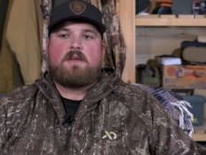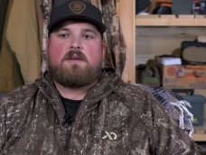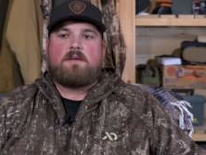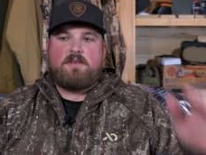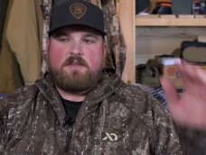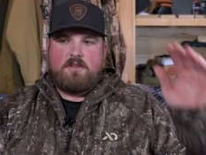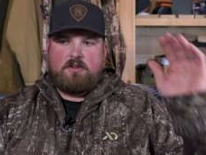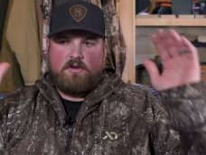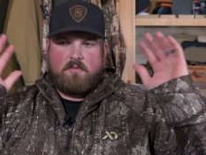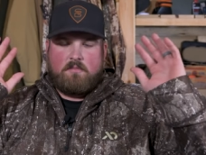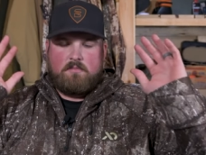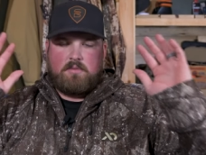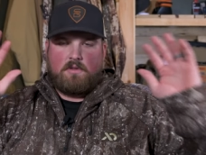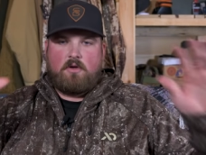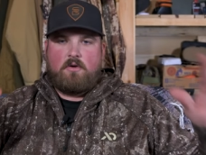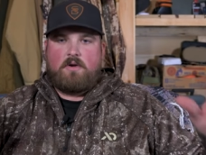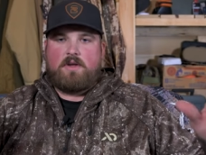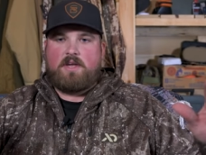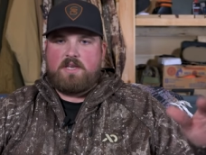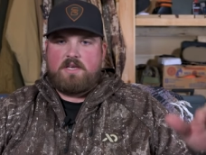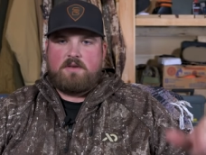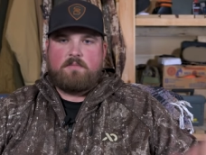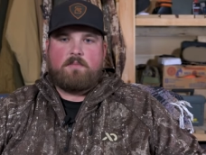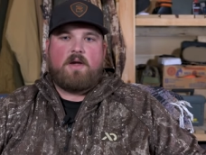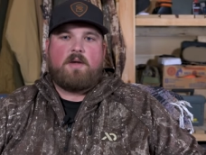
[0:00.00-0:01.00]
you know,
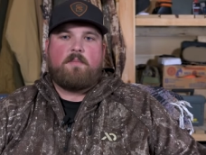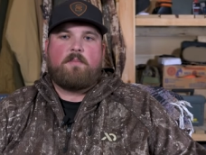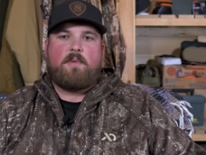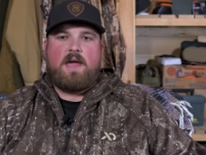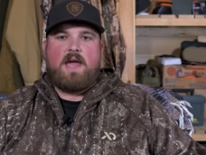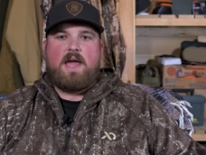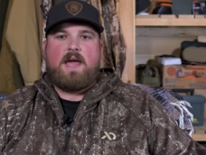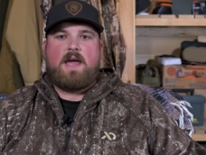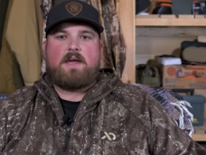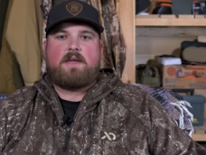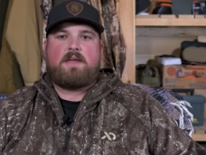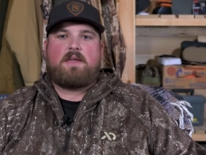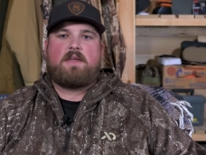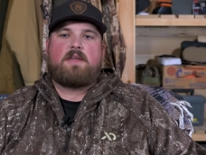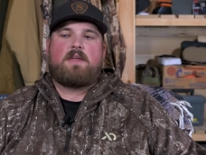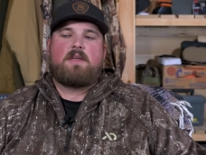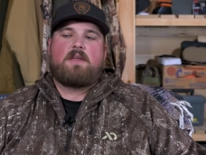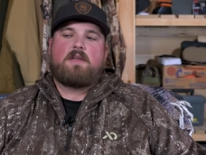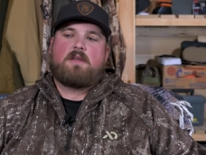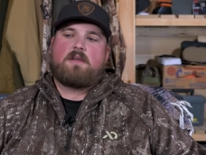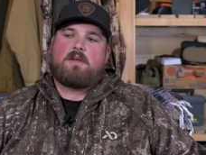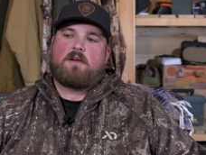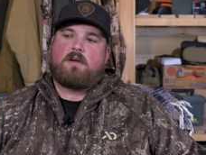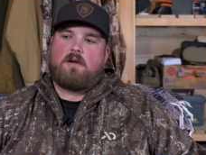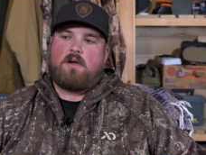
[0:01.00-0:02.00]
blowing into my back,
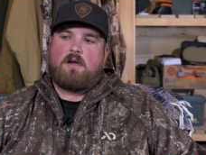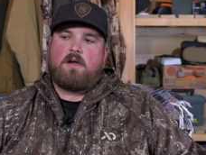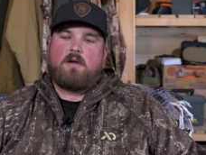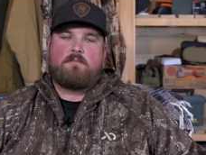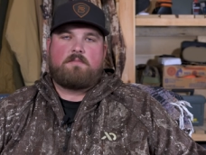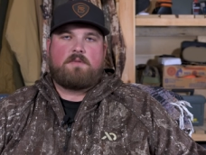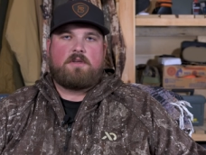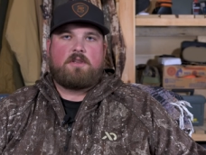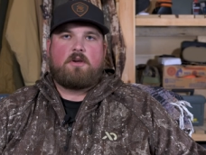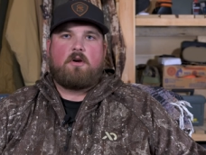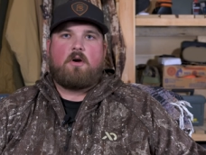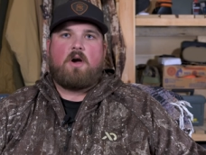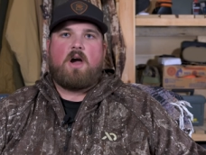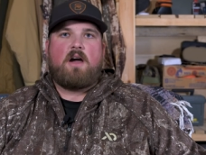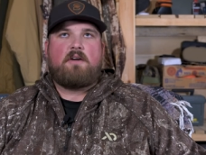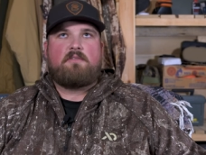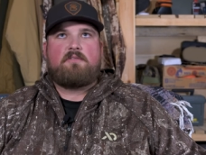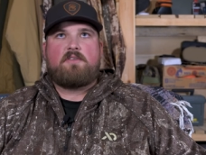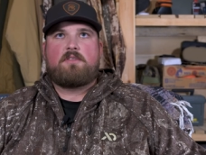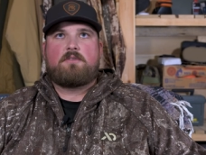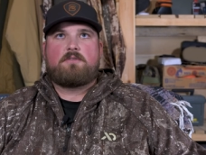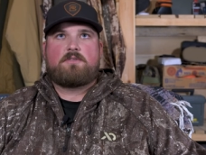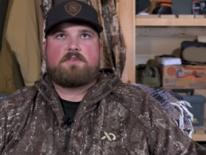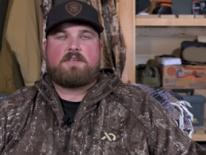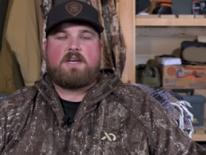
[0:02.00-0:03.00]
um, you know, off
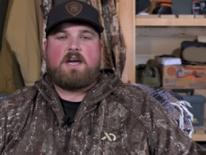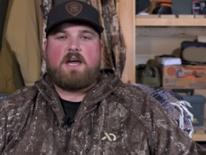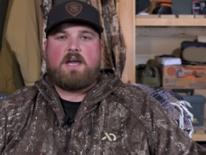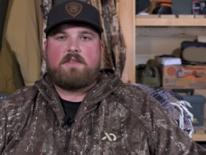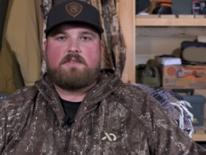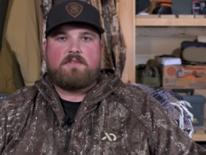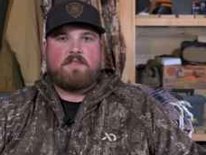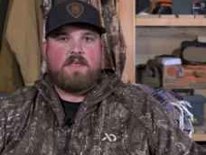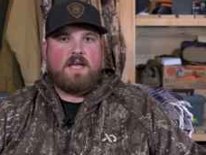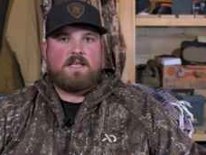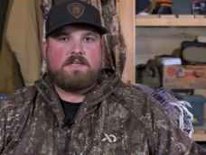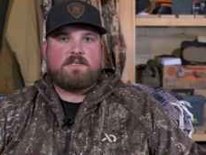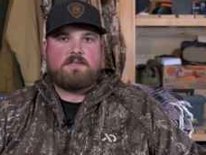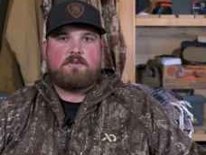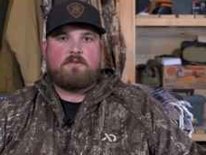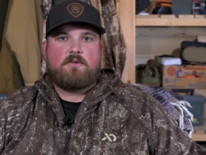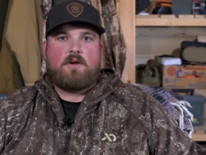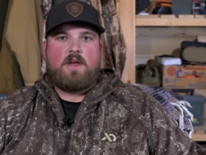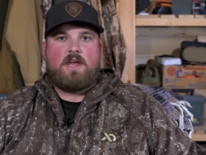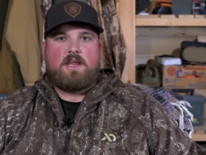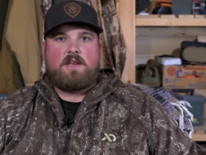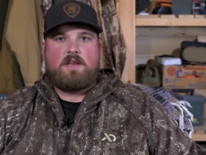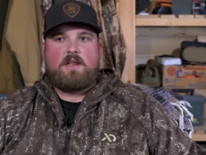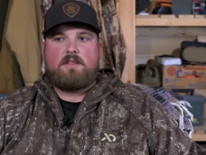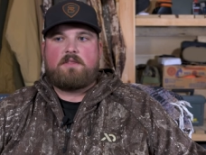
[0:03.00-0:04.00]
either side, that's
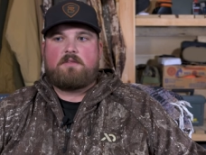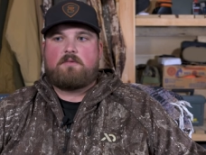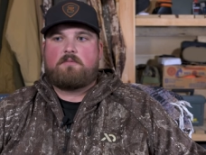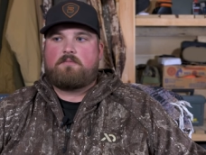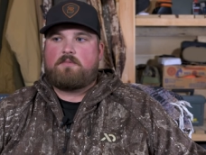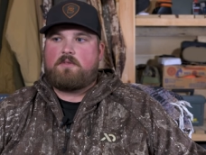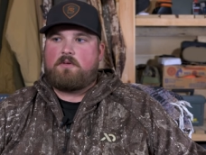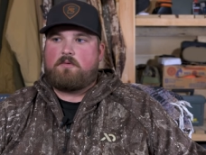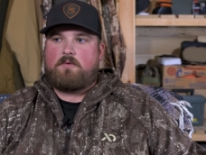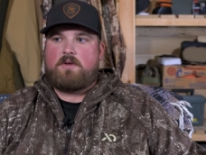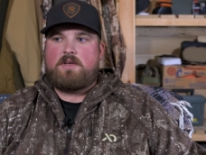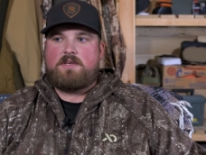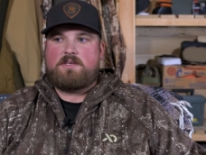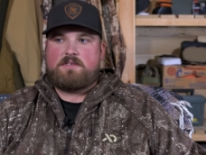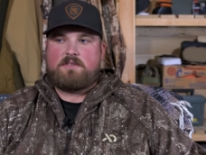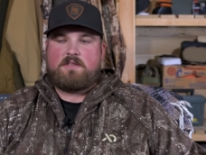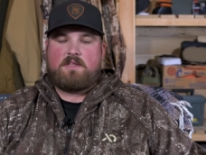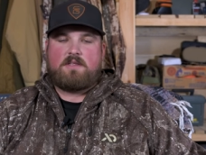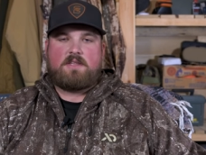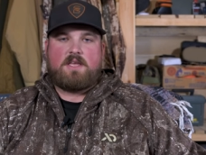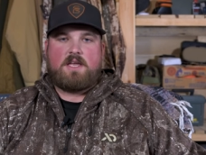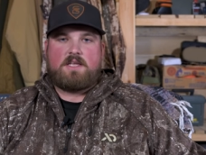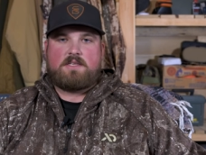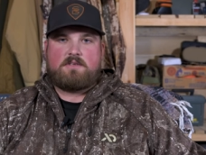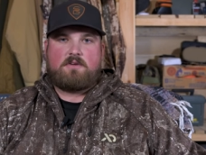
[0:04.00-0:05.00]
great. And the, the reason
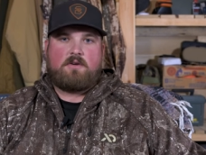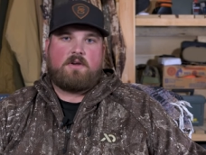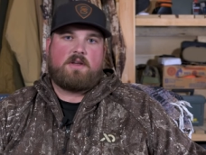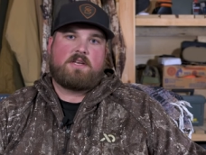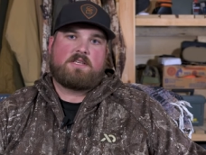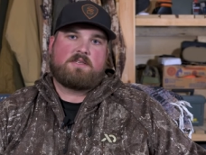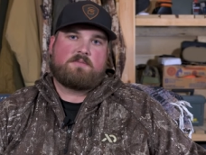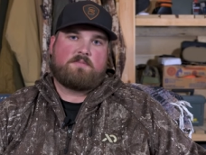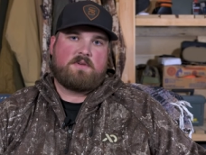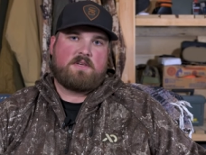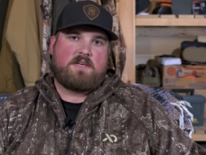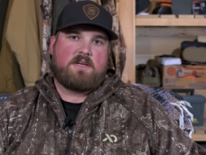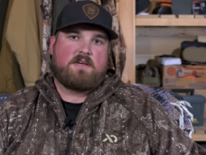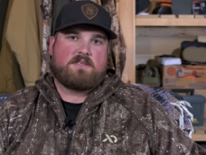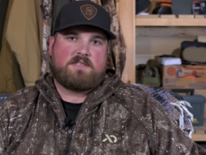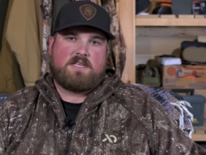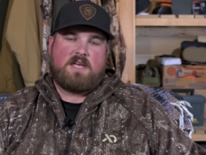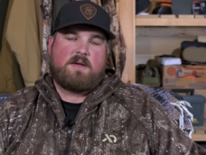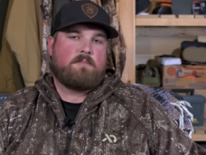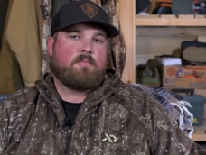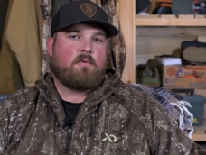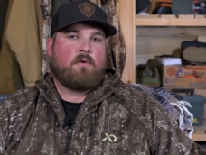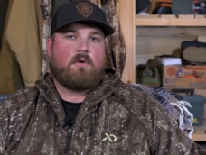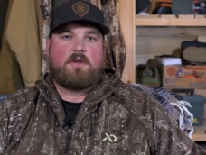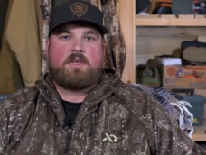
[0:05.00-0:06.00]
that that's great is because
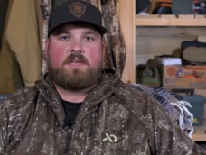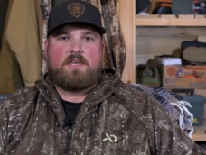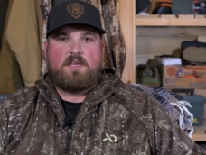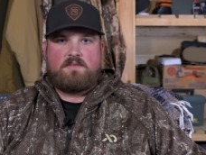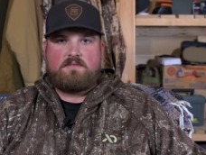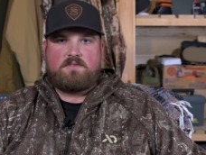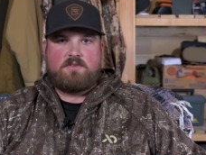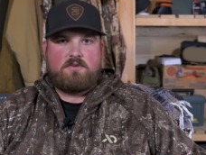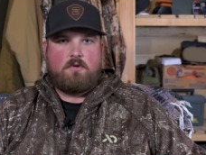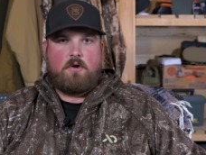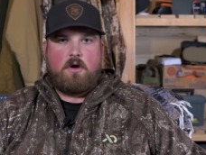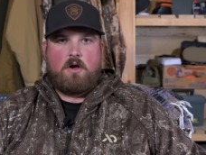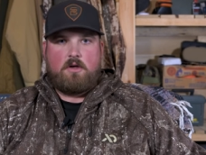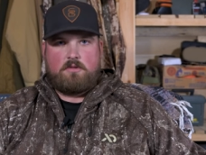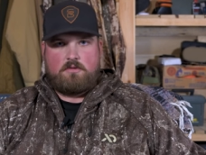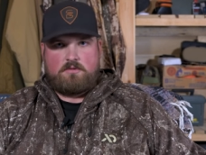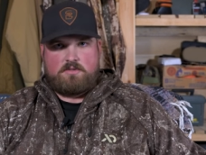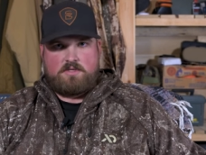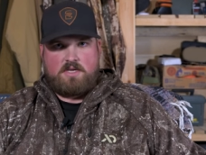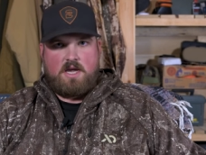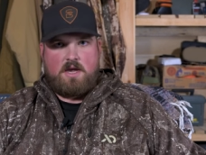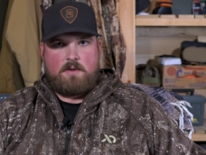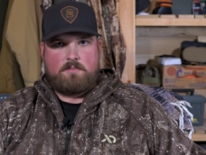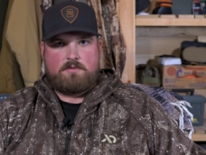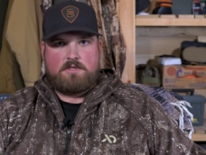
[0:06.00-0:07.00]
that point gives you all those
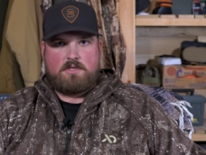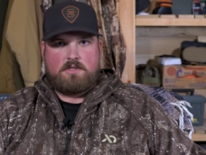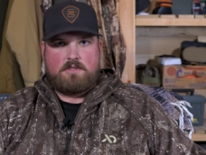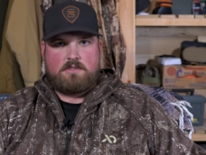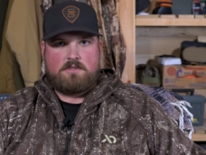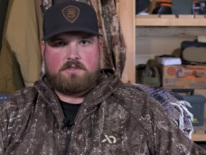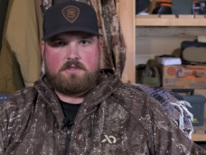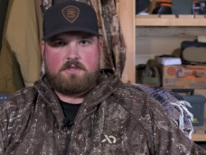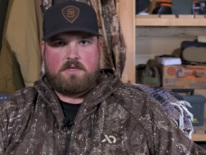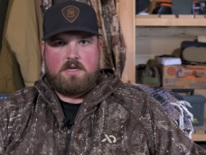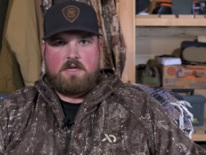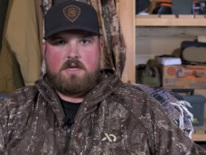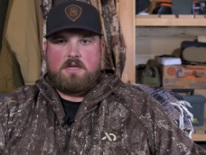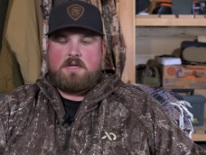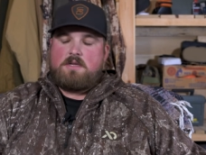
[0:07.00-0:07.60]
options.